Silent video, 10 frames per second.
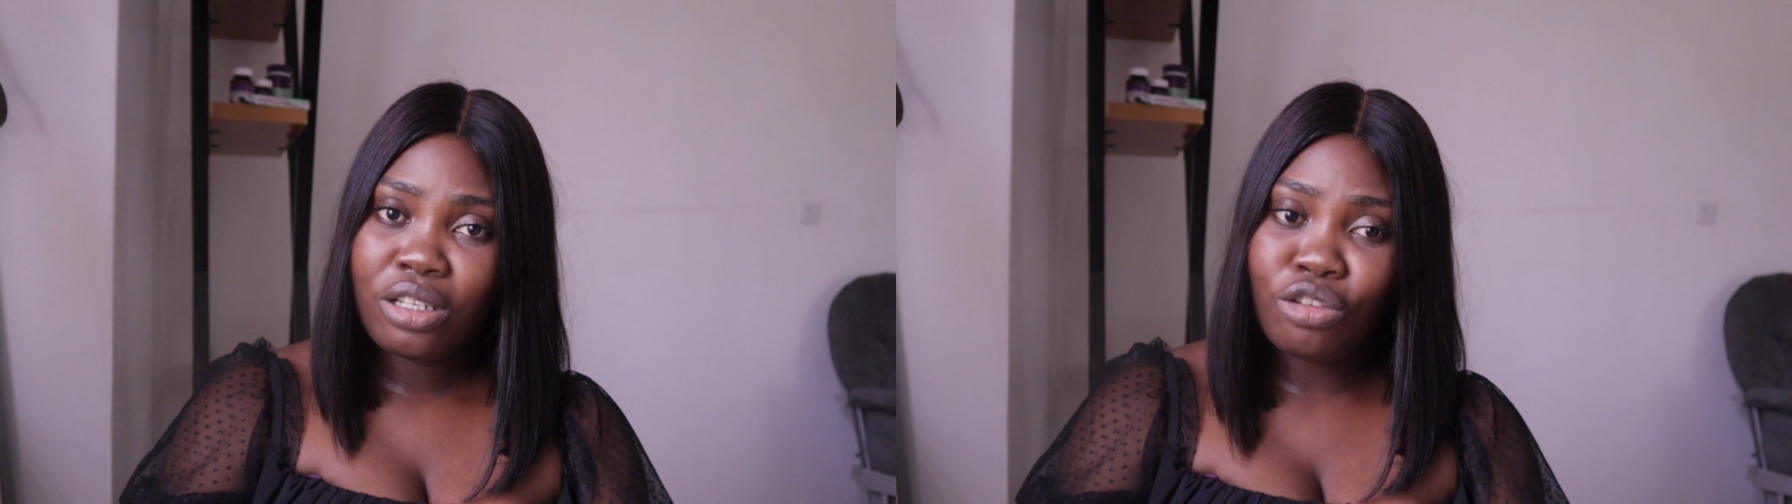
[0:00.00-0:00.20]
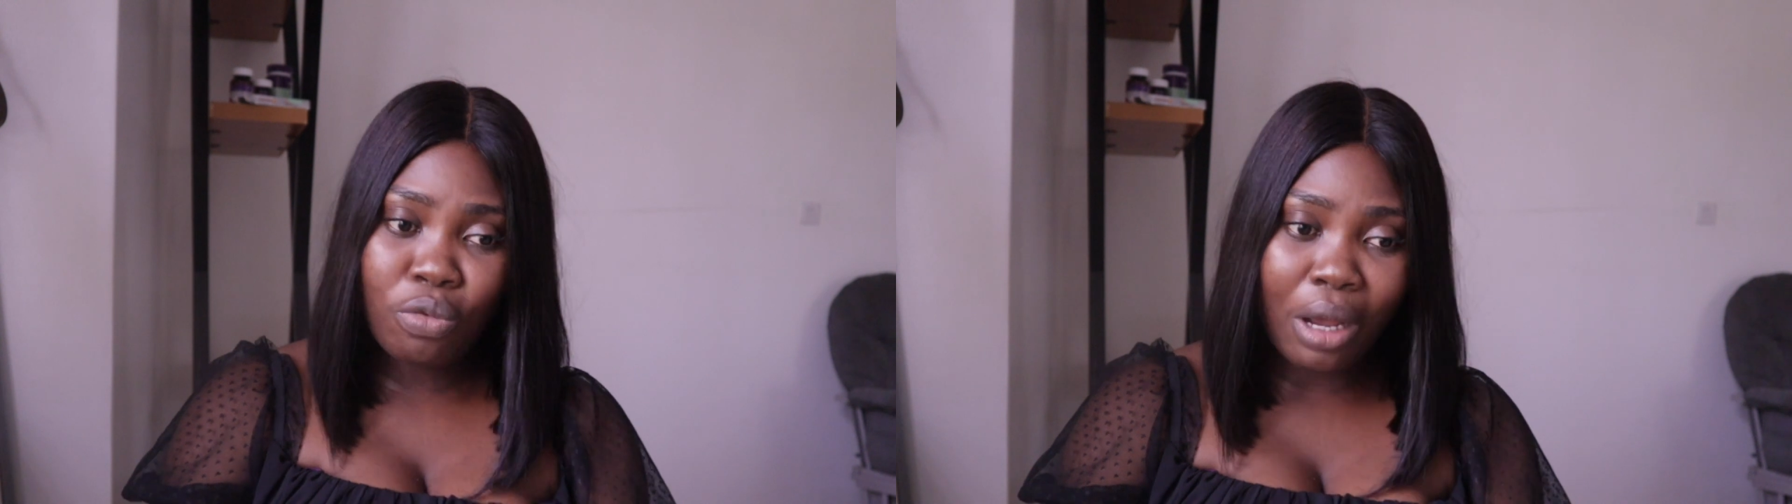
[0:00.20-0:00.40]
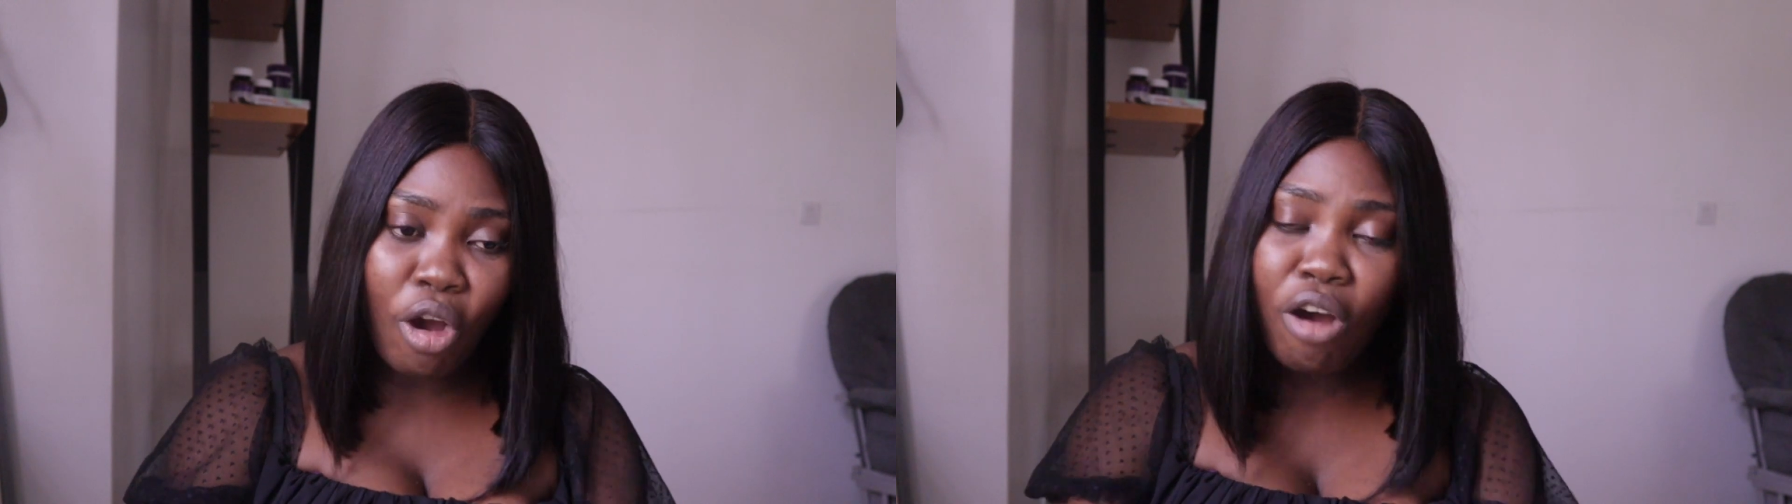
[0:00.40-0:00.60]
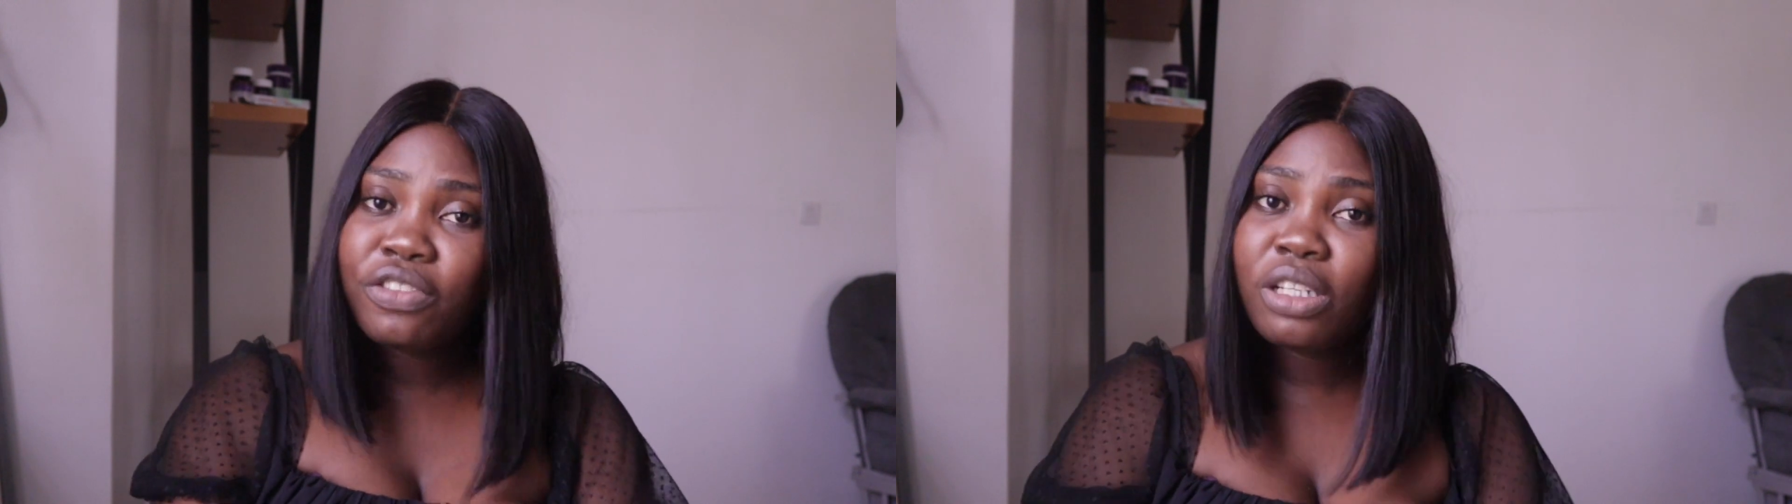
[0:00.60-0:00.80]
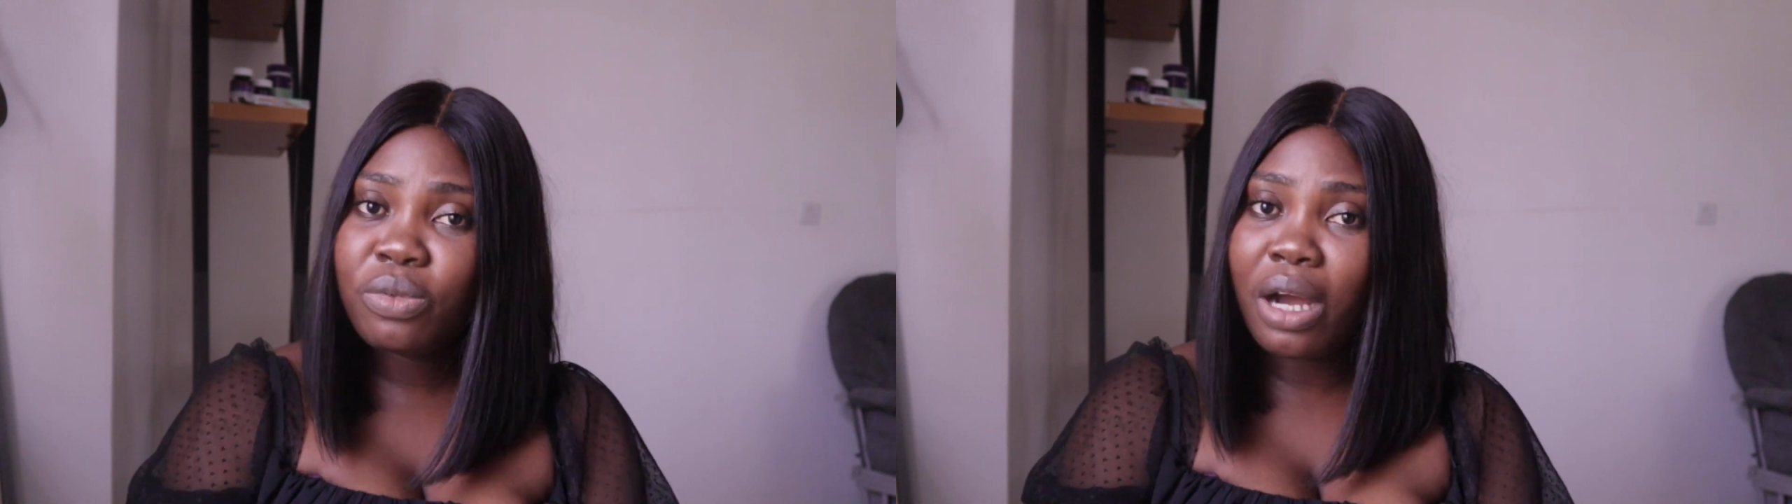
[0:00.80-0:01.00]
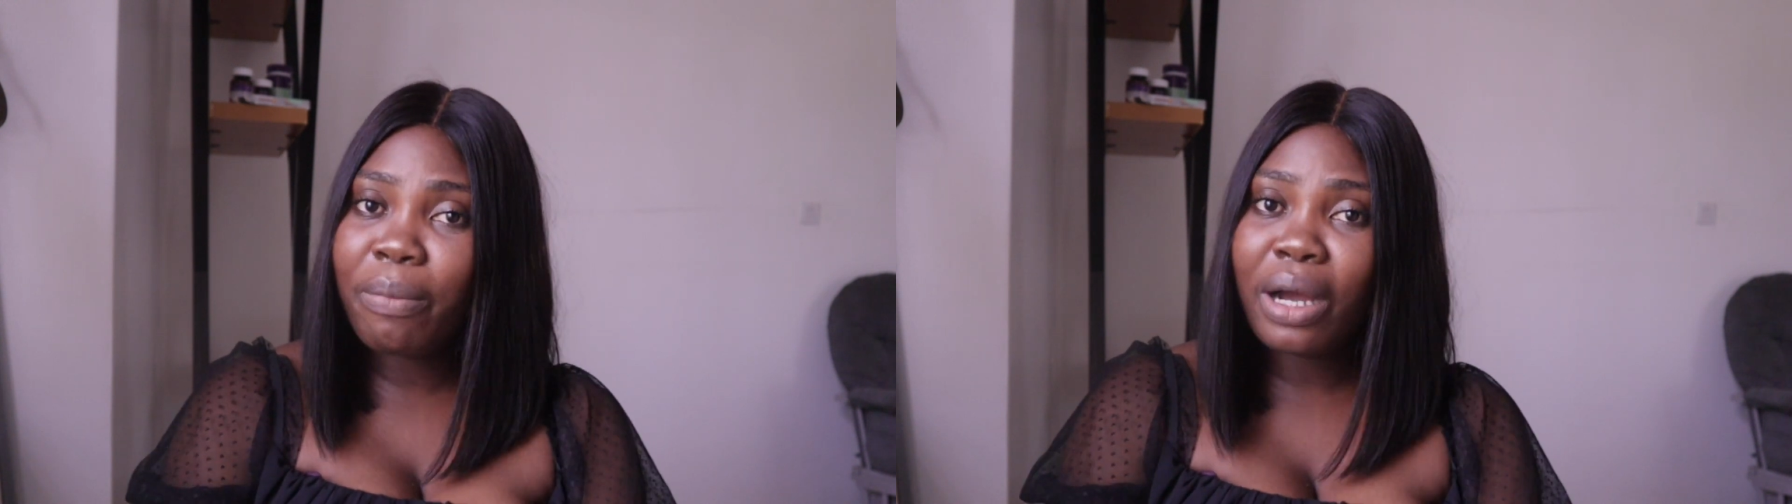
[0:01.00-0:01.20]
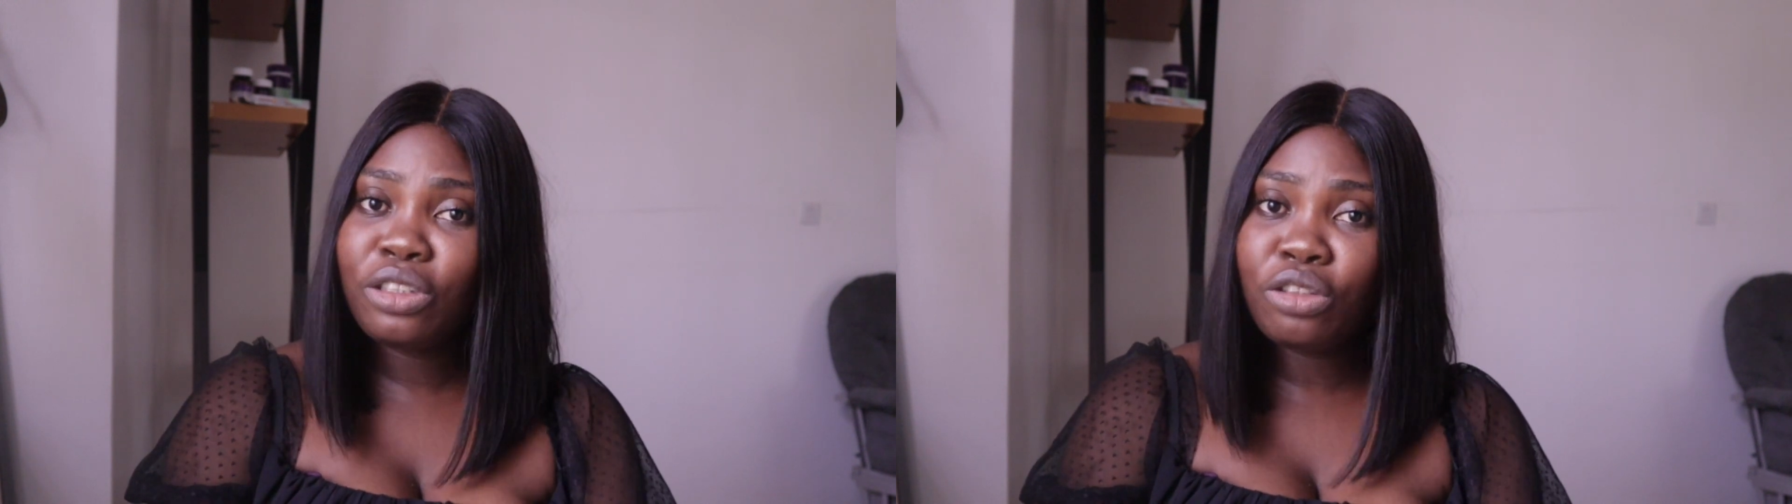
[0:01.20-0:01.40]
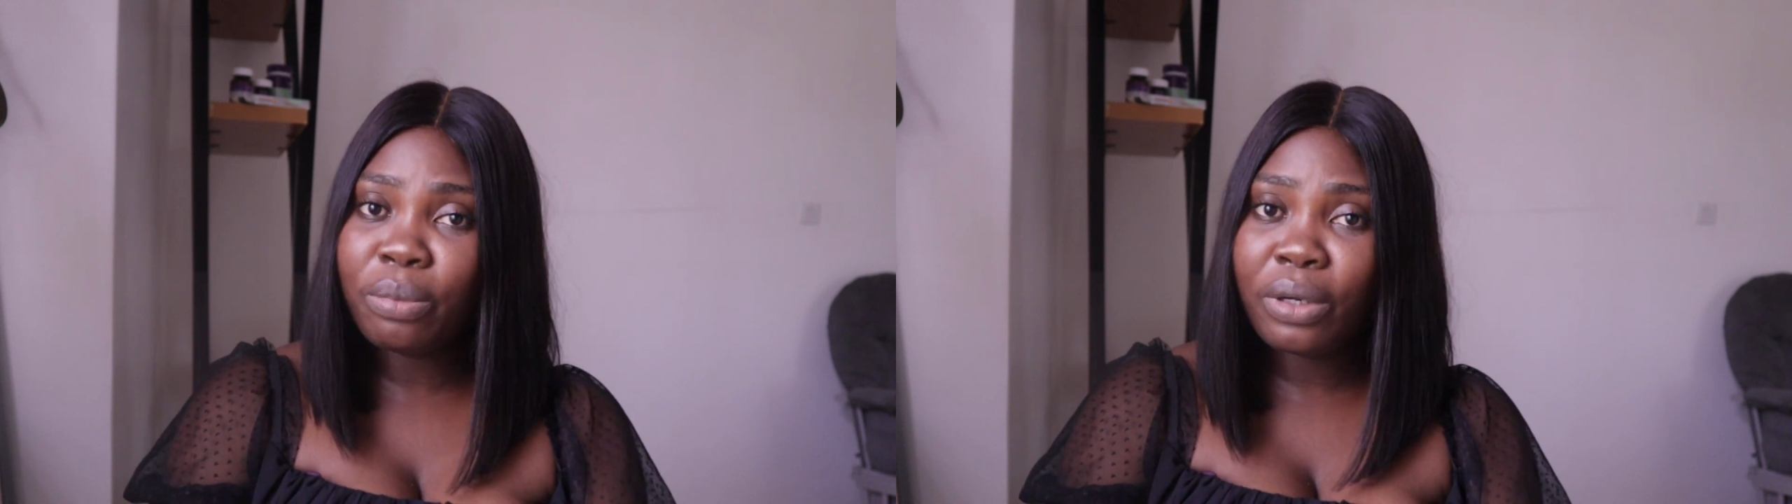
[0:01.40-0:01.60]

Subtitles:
You were comfortable about your